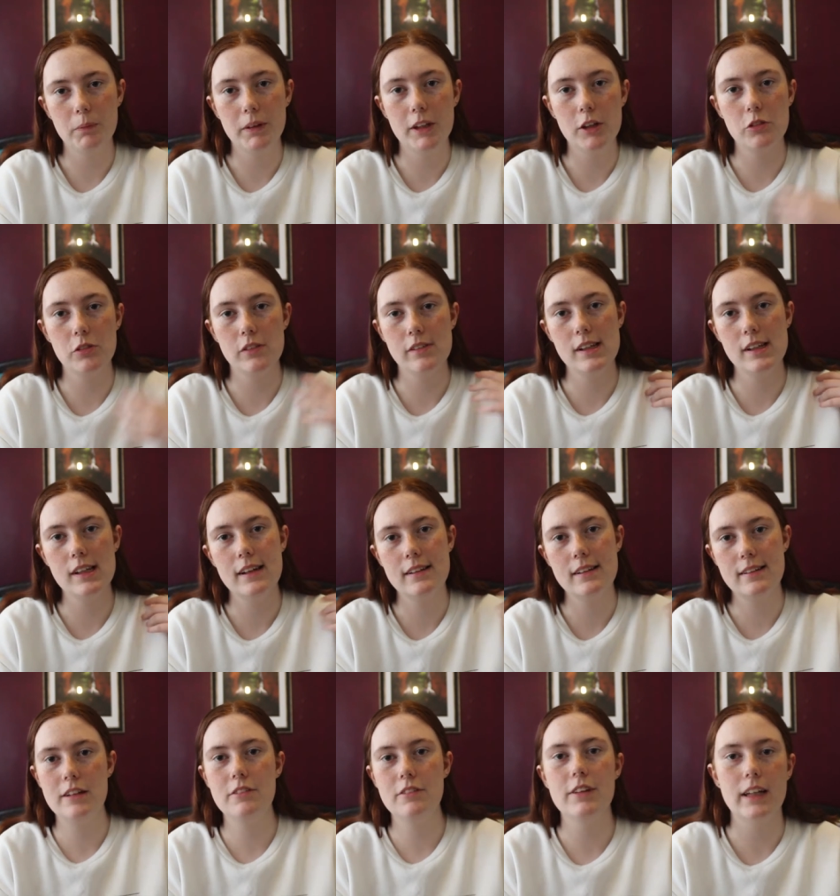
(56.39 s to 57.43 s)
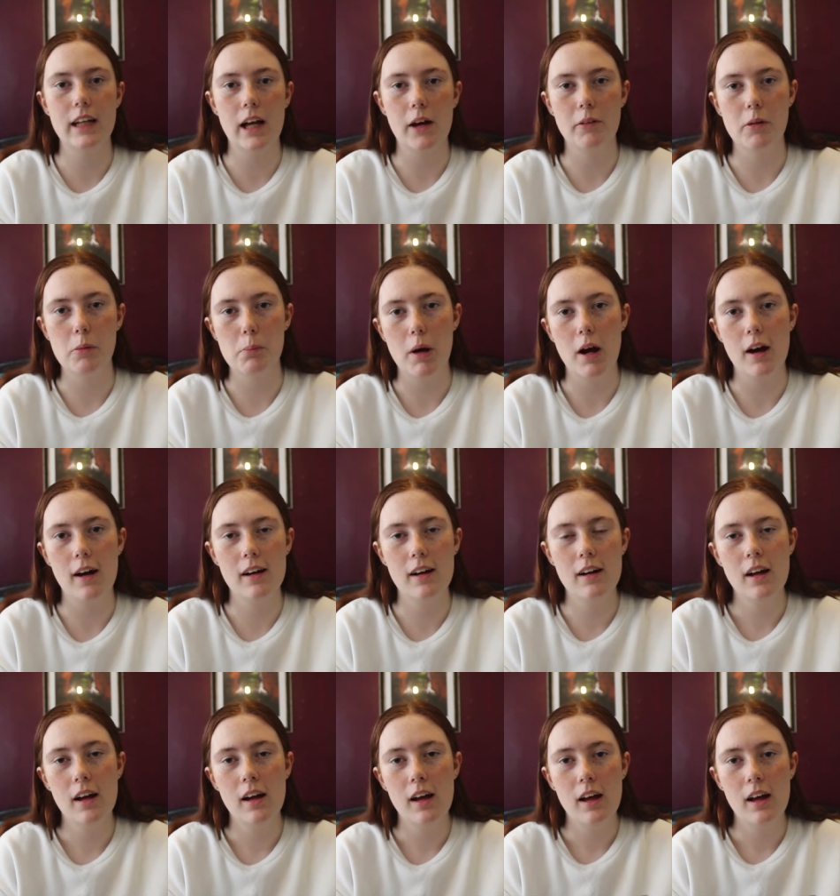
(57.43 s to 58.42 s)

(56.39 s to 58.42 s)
because we've seen their TV counterpart